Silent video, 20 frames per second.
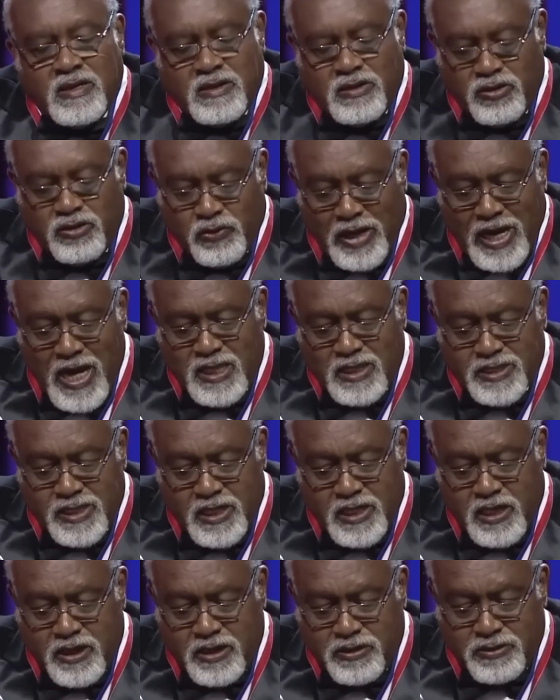The
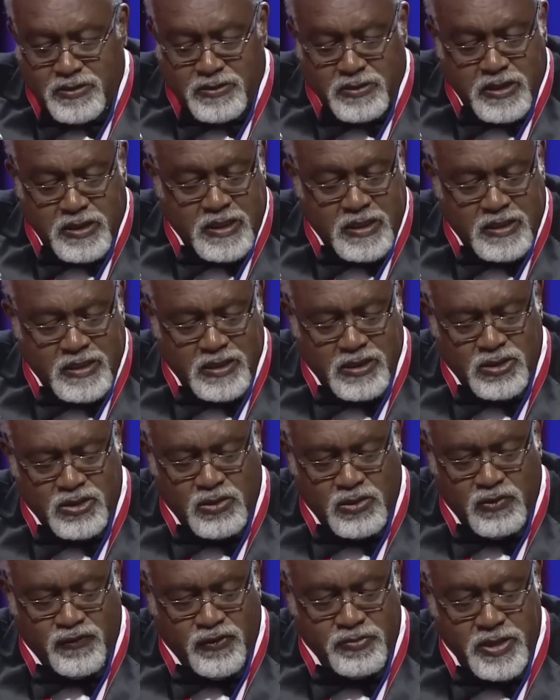reality here is
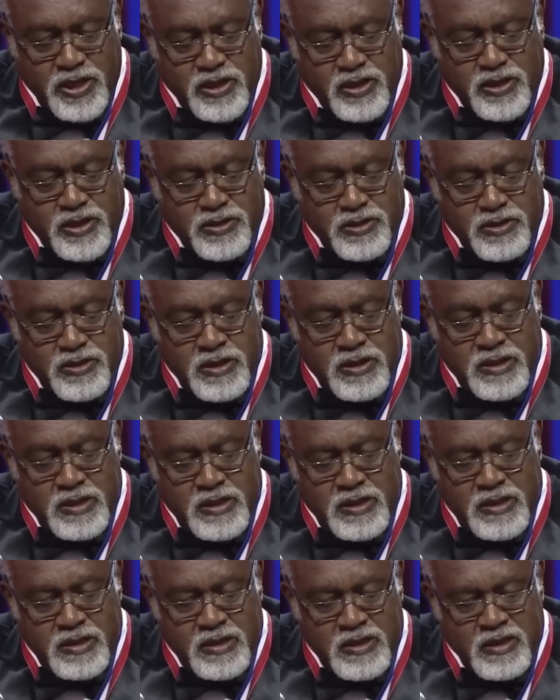too familiar,
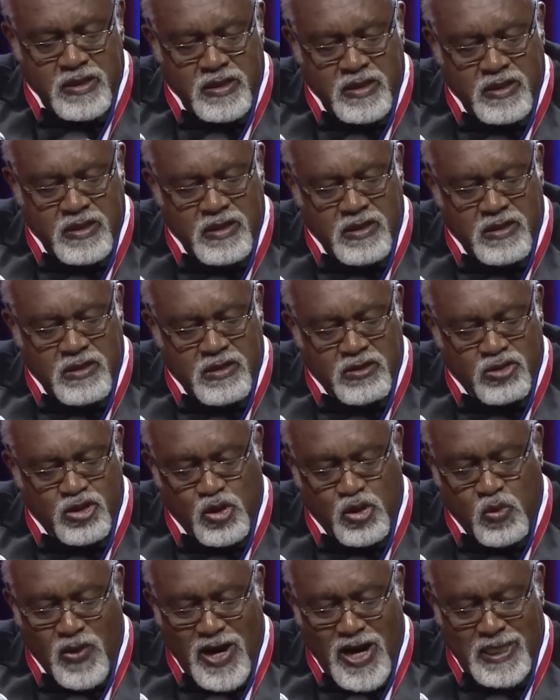
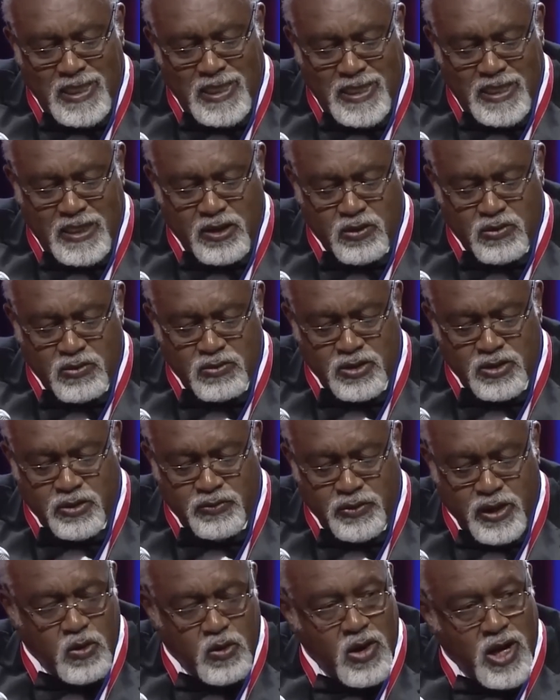too widely known to
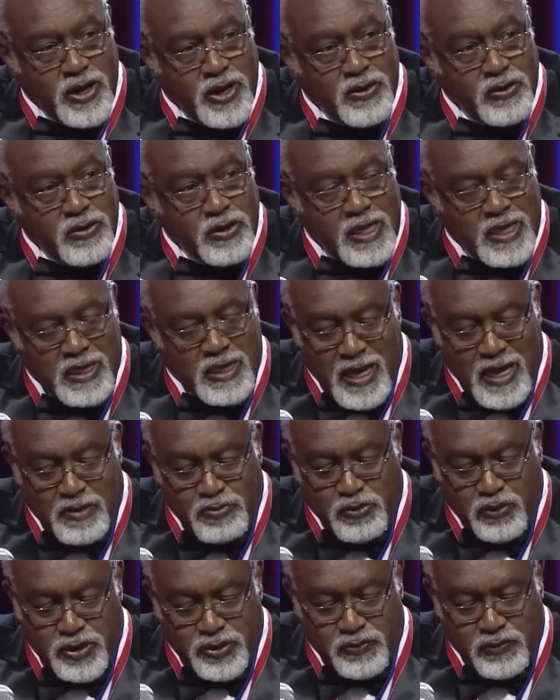require
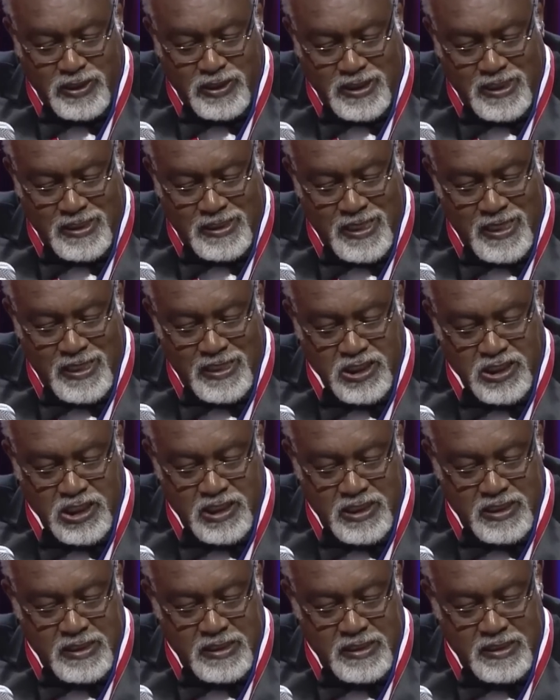elaborate
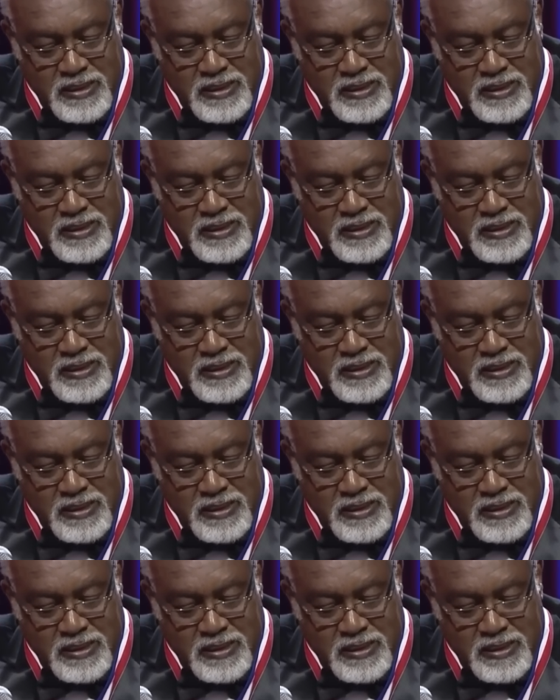recitation.